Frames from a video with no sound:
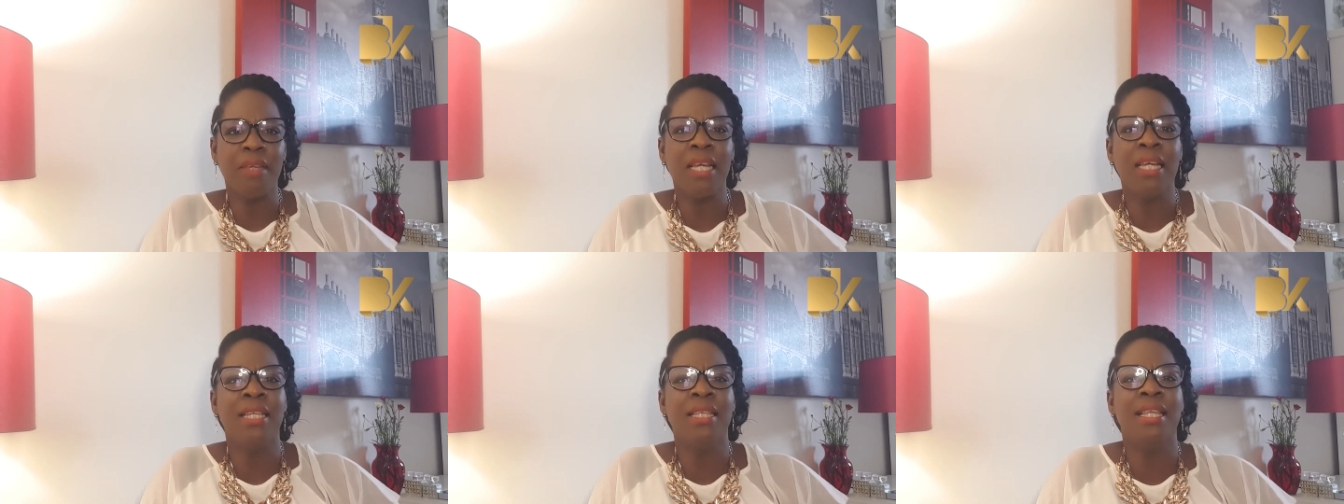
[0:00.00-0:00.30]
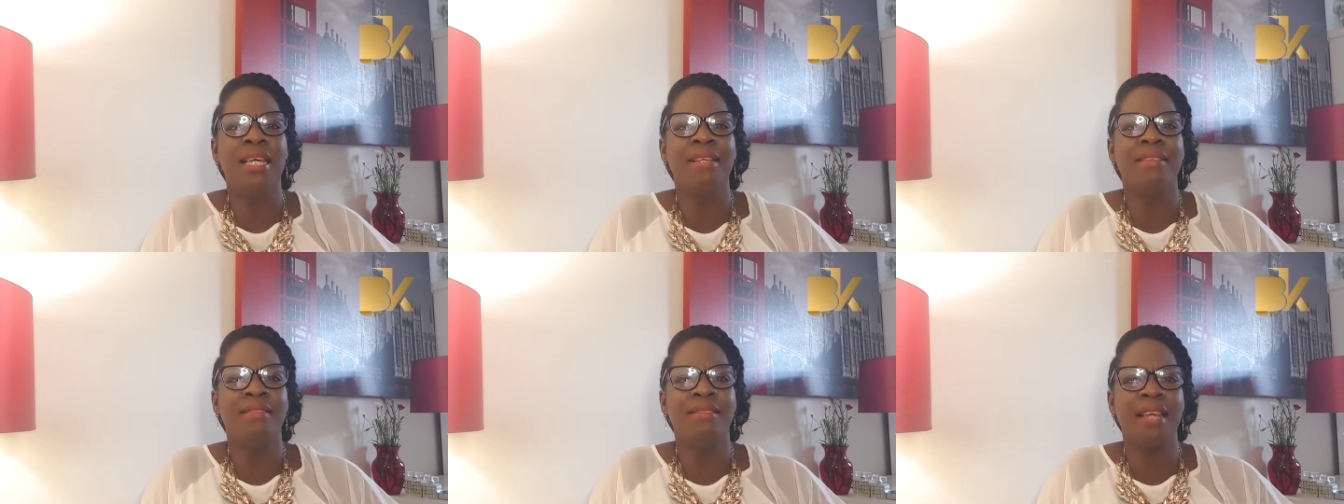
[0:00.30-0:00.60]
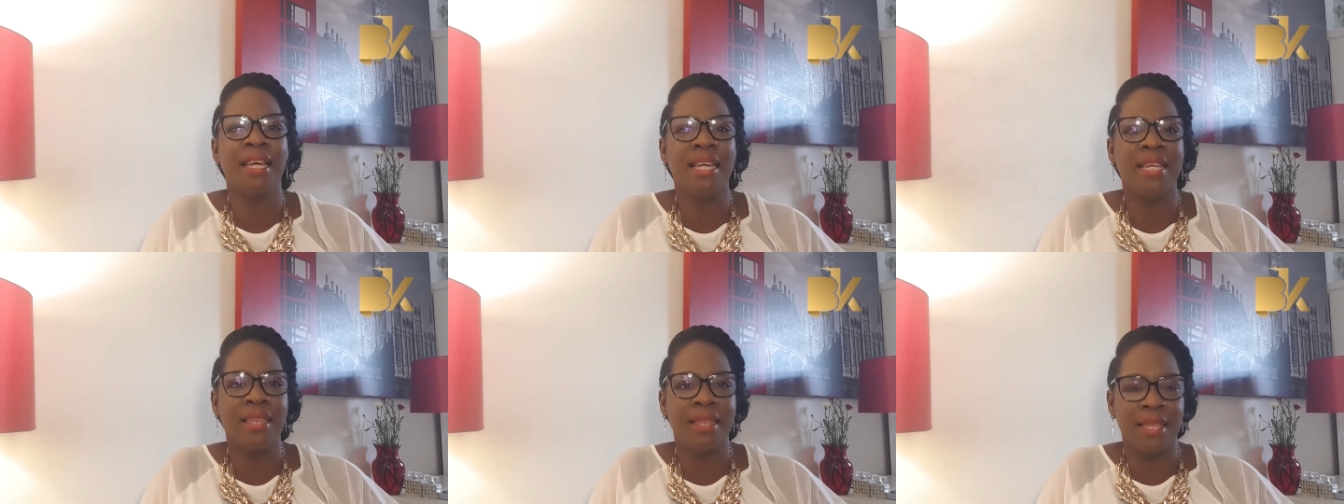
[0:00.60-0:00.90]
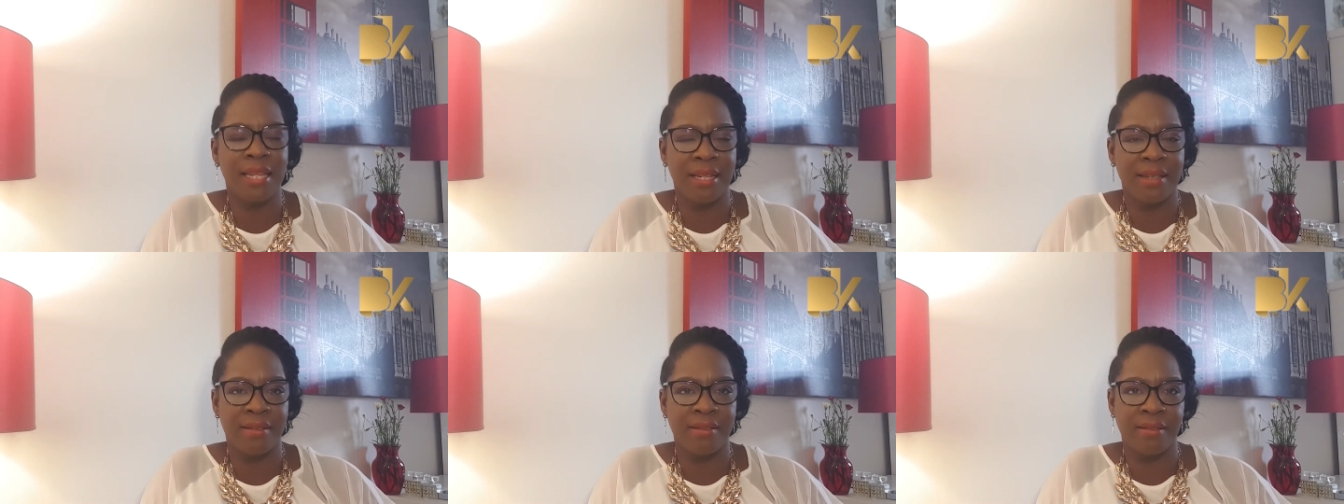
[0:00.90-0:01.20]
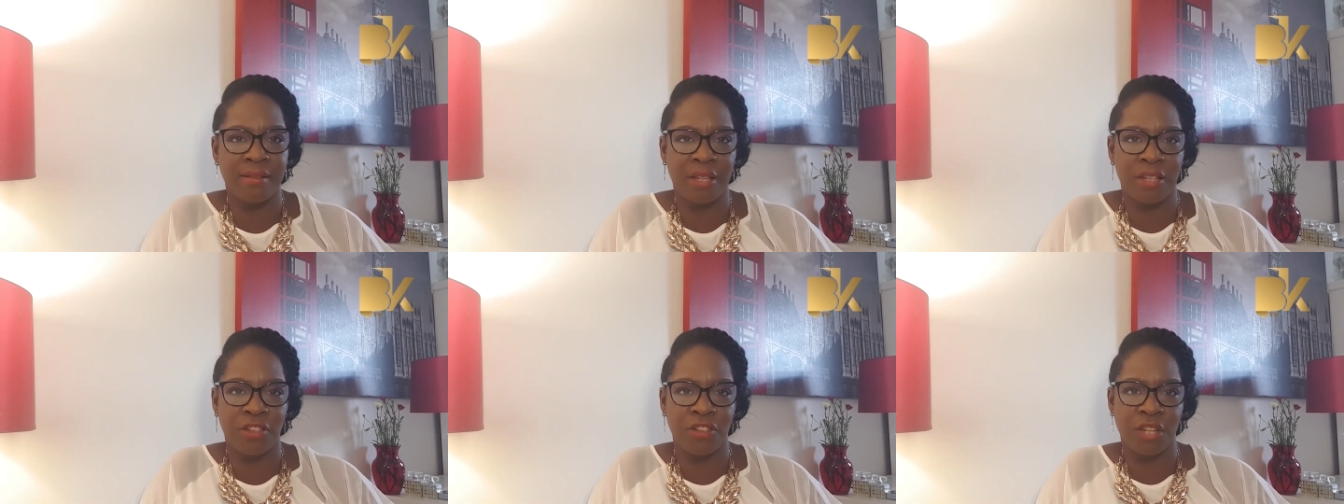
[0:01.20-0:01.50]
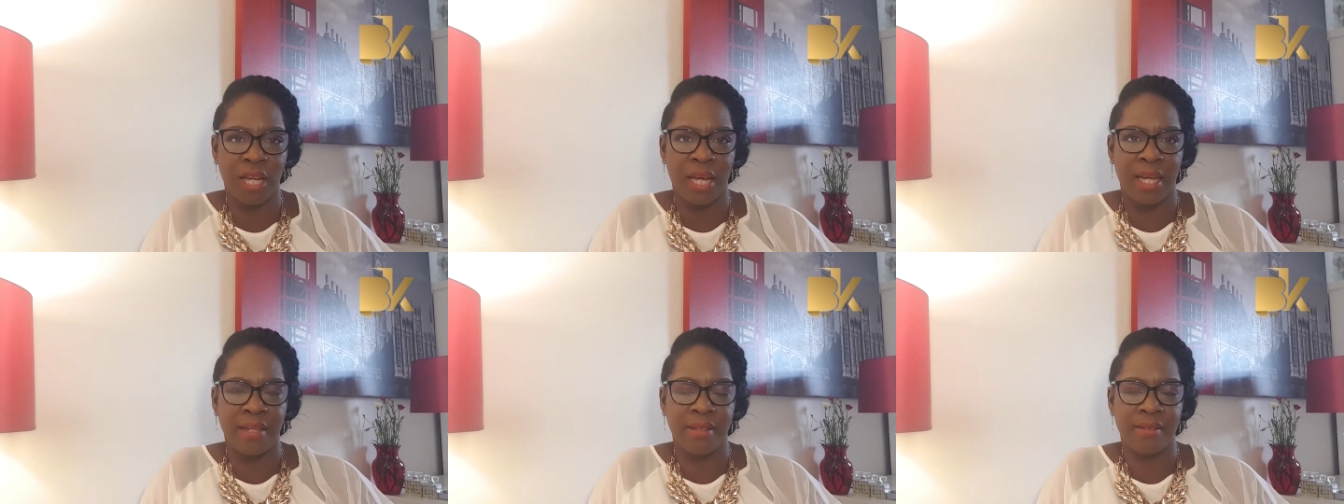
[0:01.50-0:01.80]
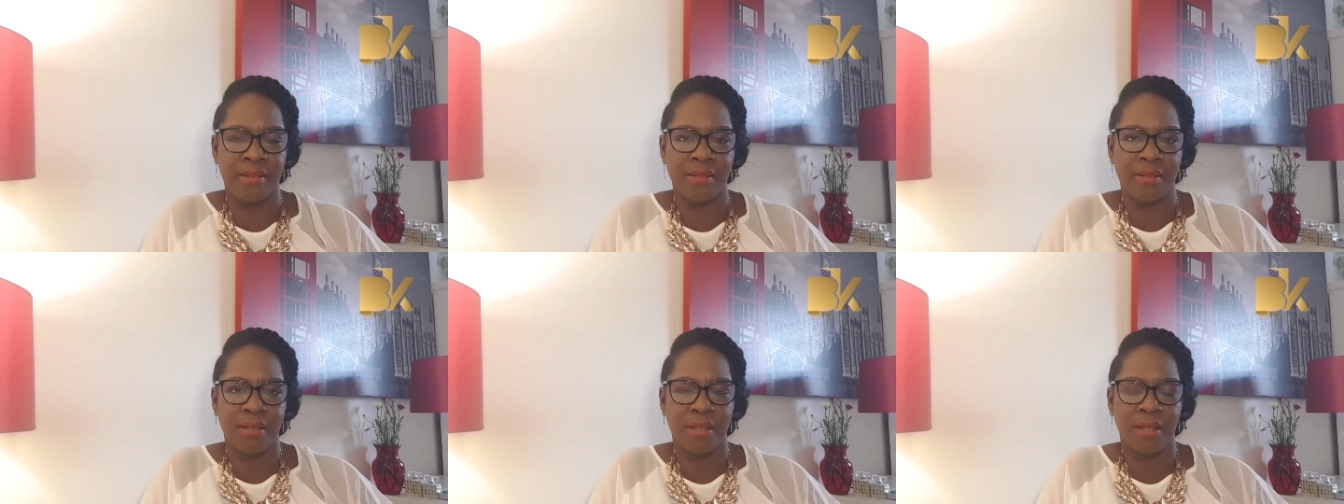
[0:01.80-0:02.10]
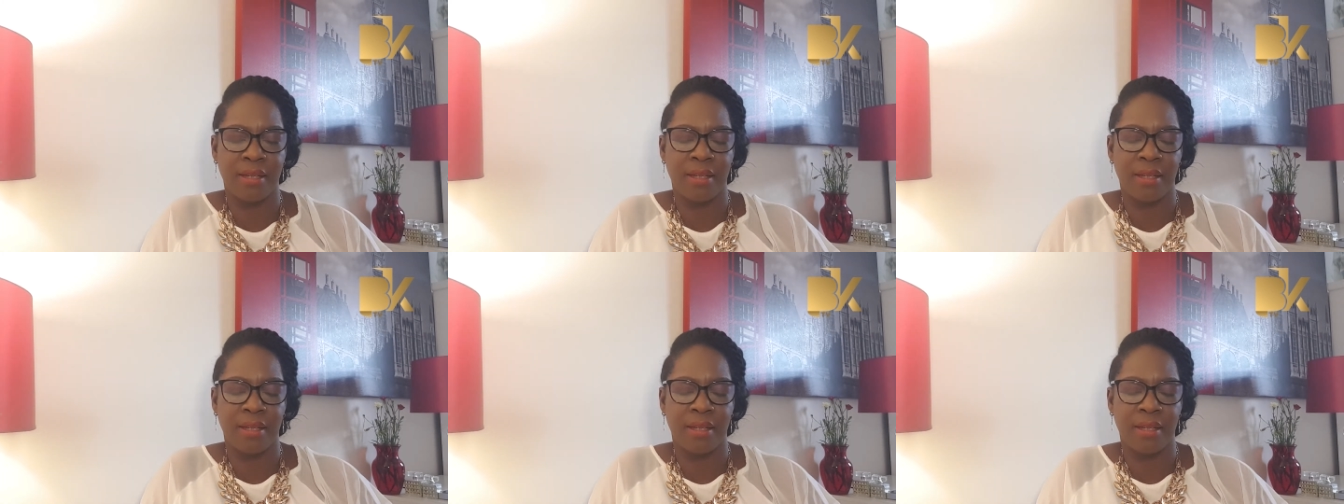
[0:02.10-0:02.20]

And they say things such as,